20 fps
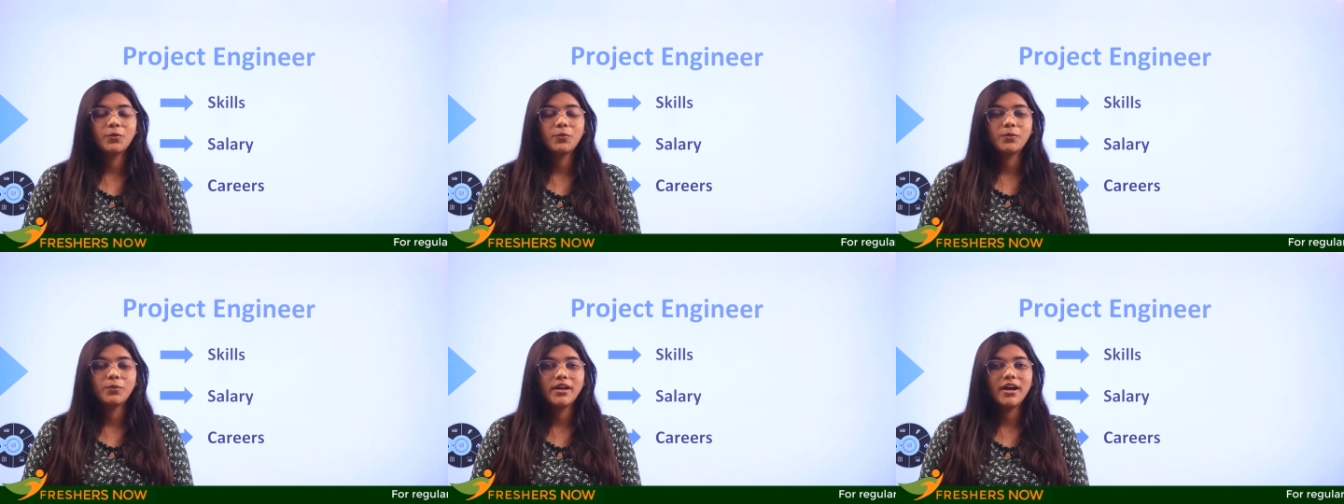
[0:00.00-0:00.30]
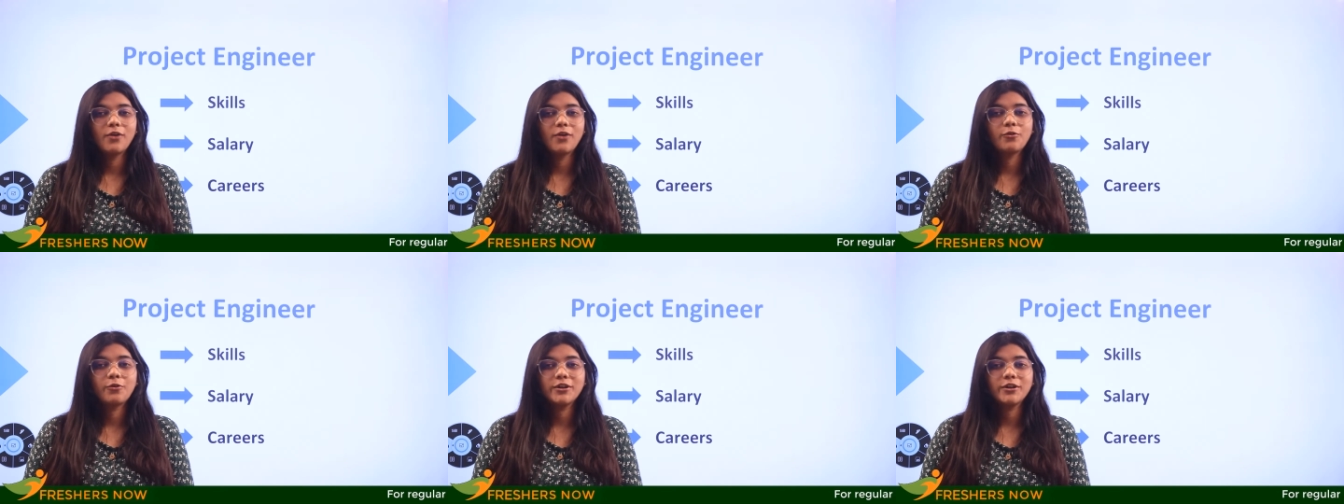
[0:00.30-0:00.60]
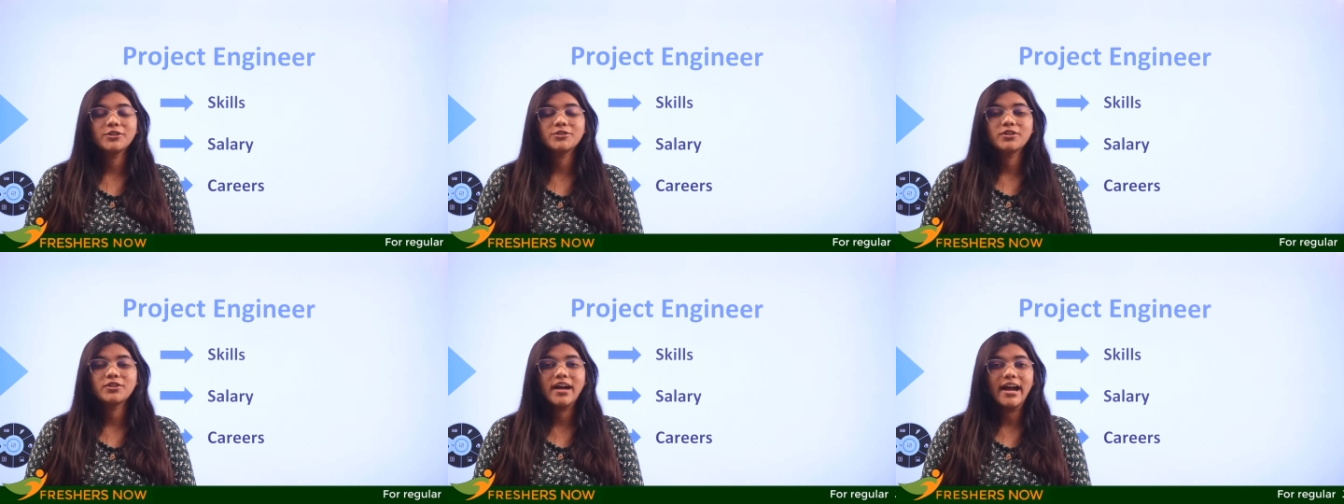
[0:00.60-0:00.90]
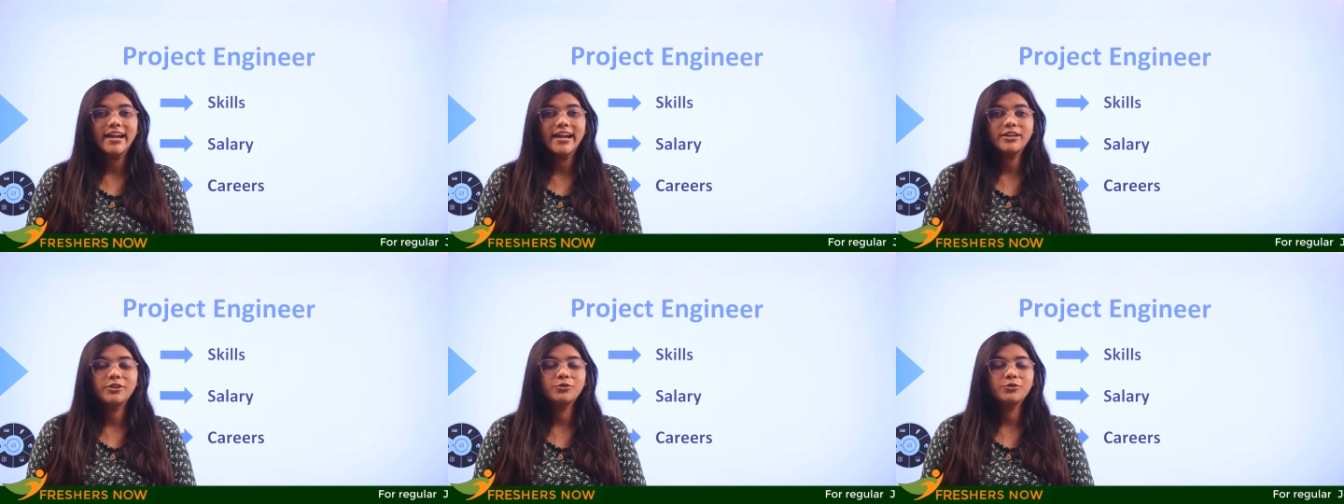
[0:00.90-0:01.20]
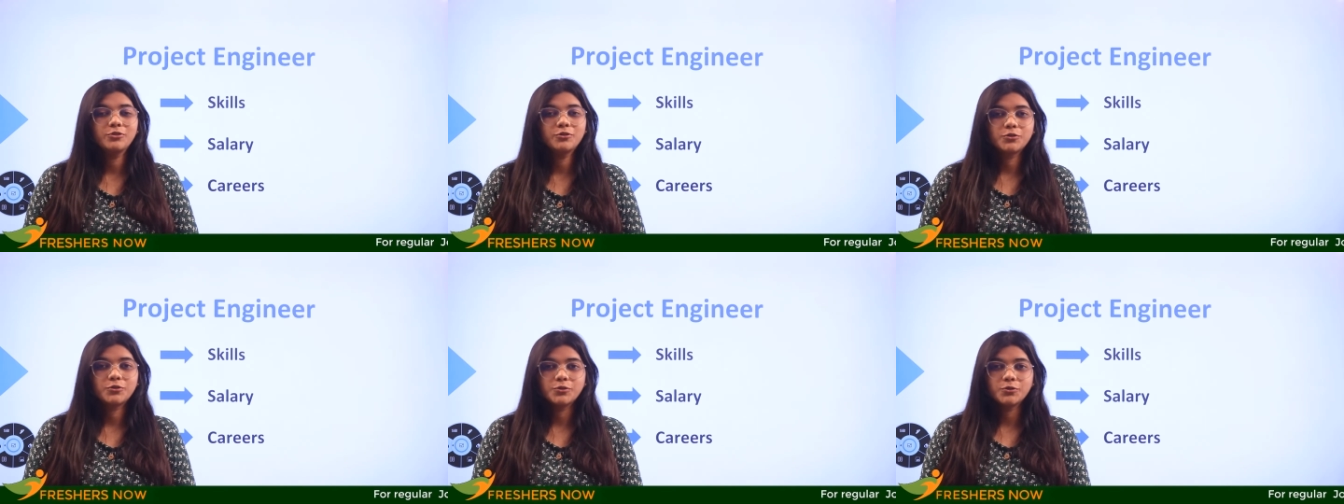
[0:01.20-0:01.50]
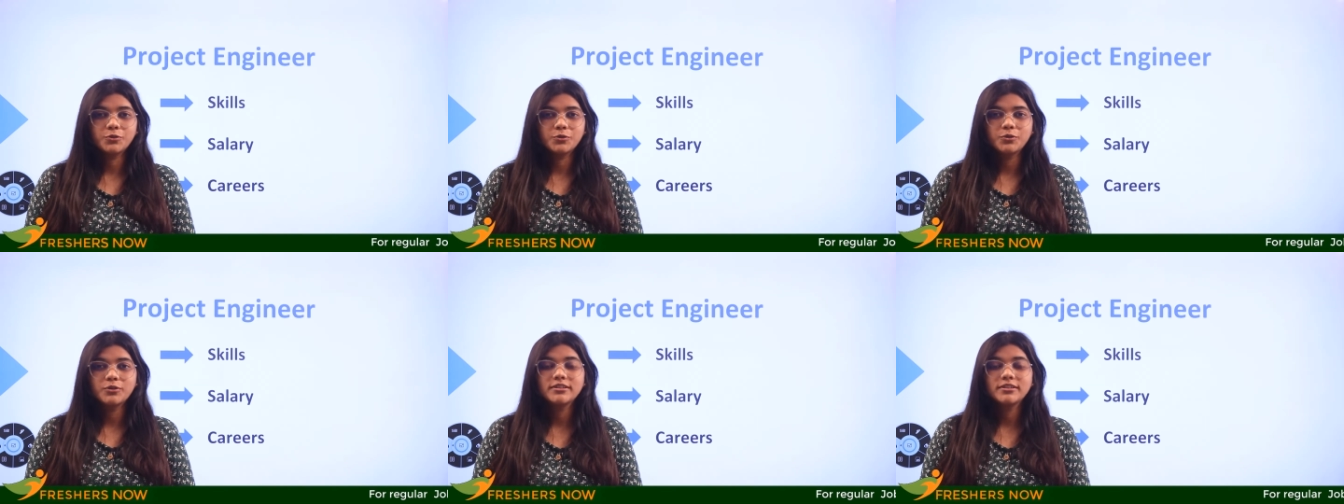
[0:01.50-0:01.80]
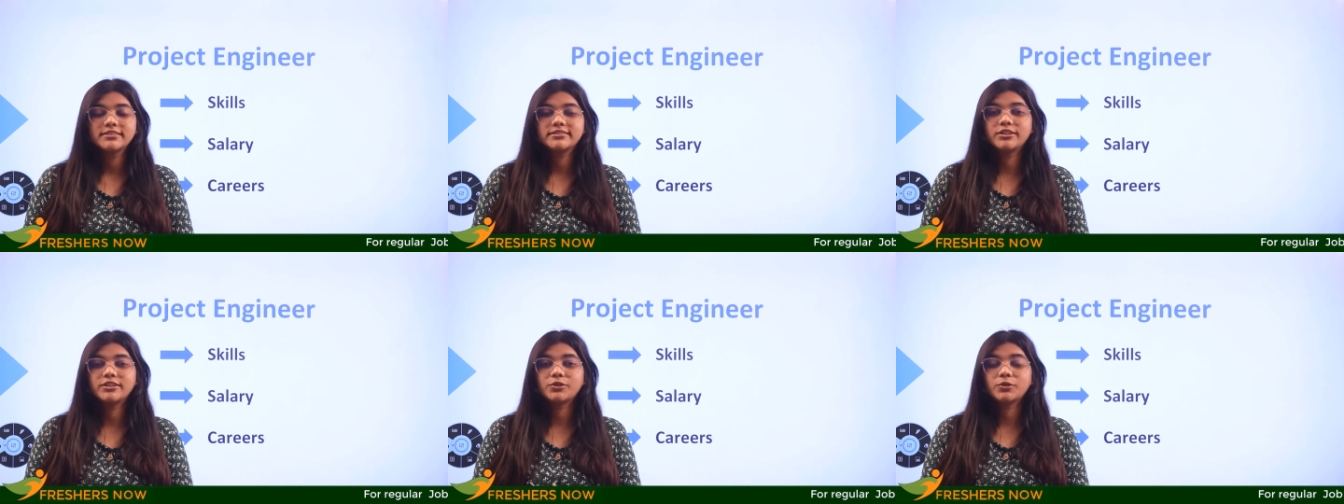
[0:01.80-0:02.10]
we are going to guide you through
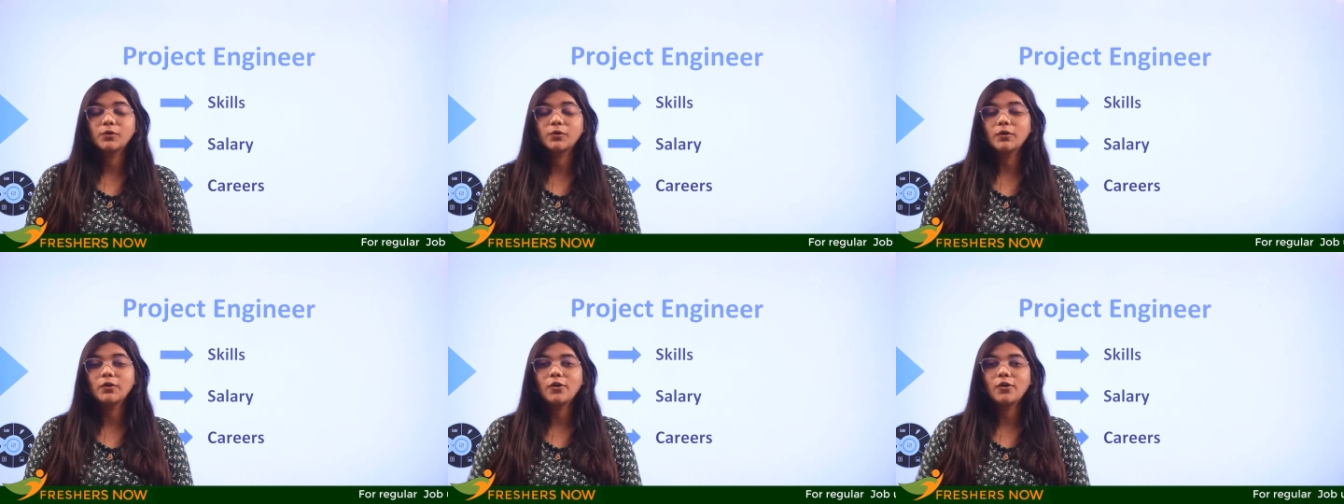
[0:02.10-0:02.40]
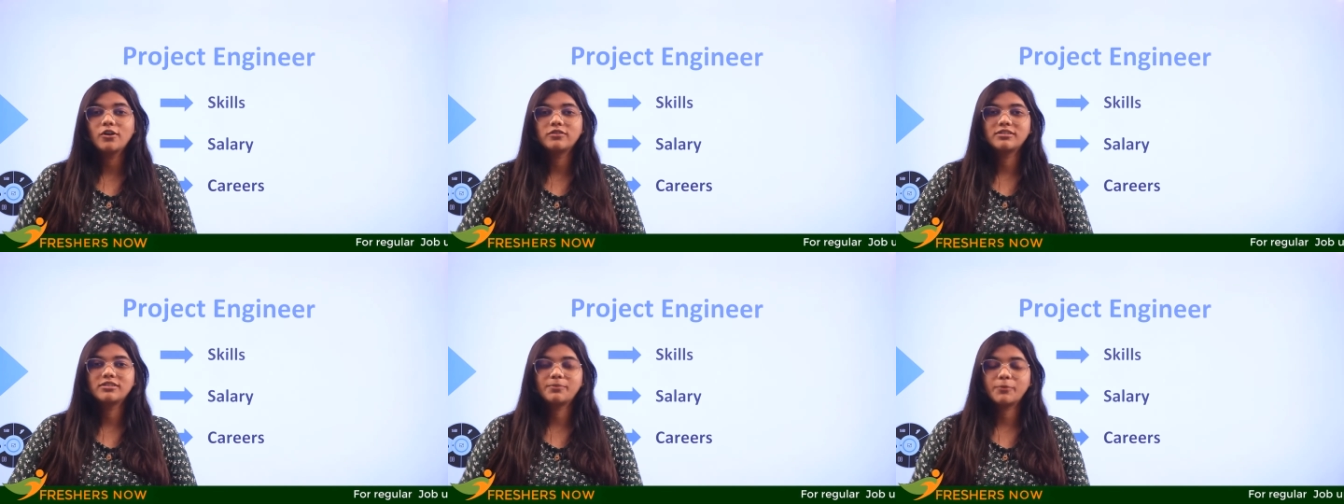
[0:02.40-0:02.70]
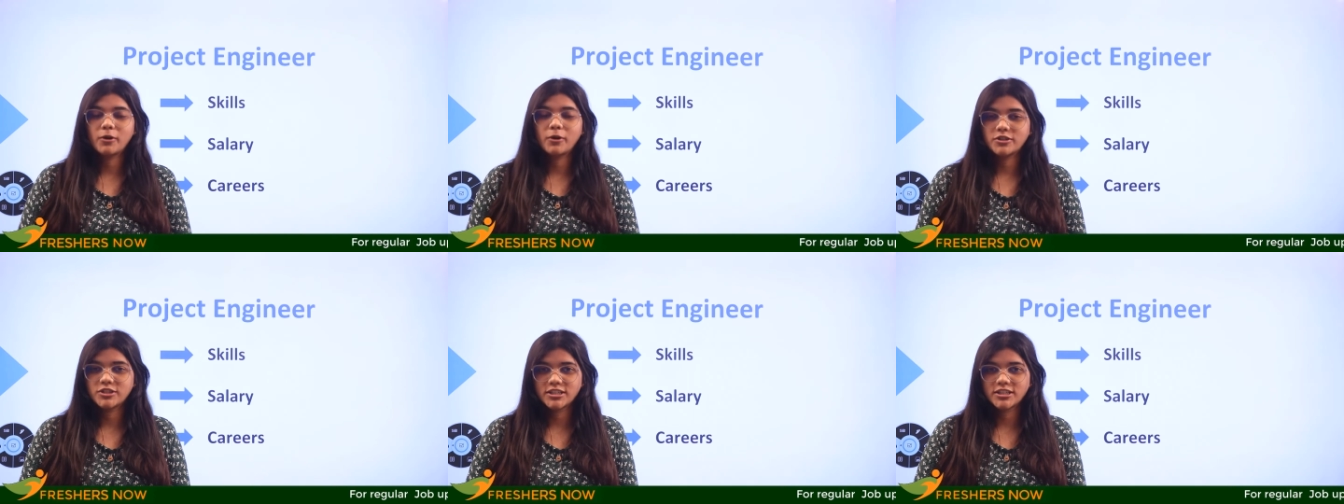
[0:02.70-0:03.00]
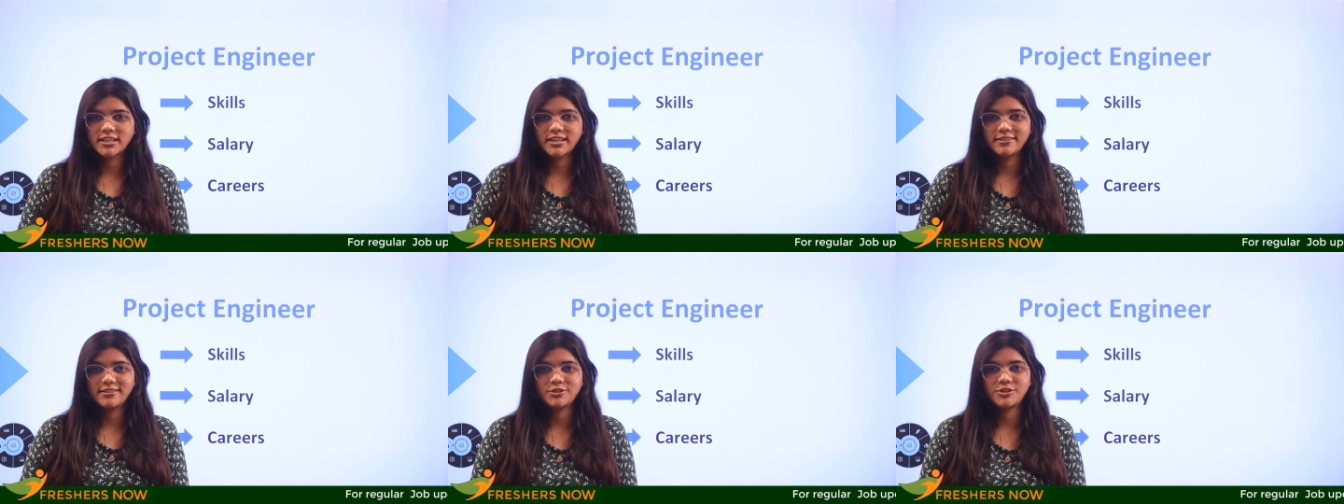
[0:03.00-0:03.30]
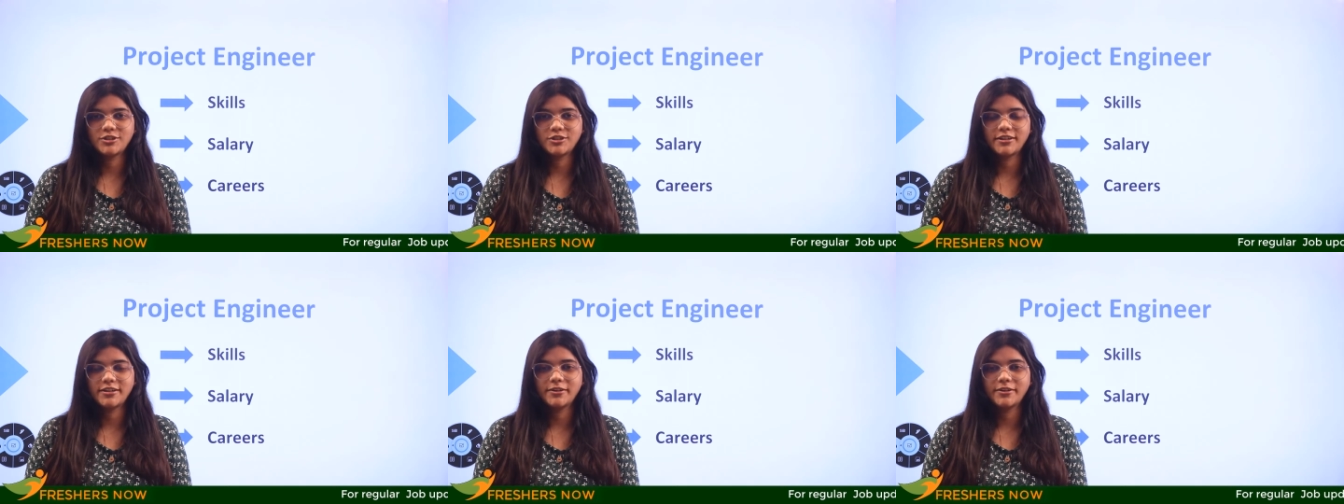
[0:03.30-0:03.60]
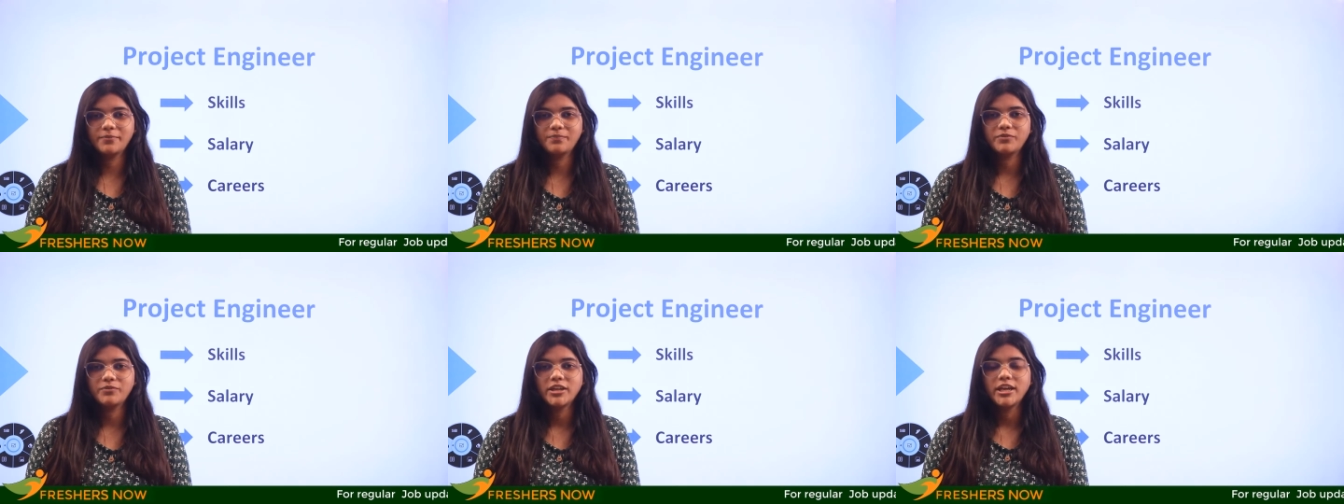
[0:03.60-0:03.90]
the role of a project engineer.